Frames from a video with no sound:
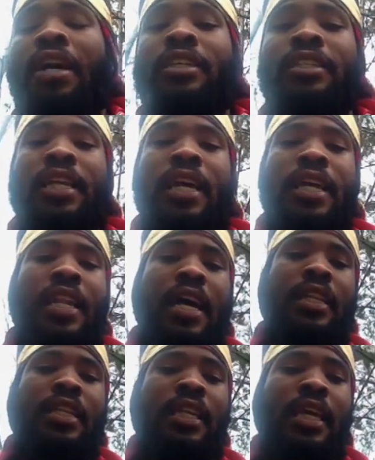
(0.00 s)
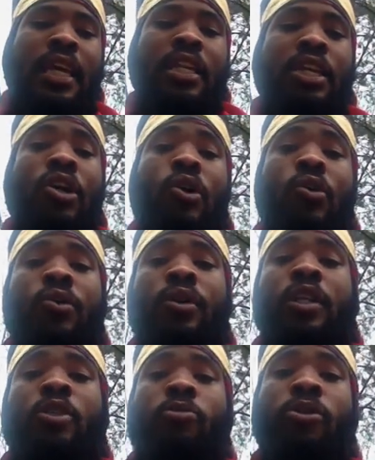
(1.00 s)
understand that the indigo
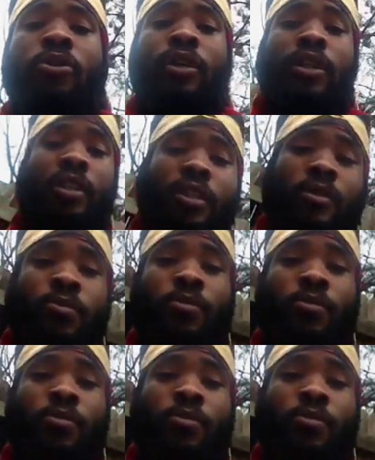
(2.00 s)
experience,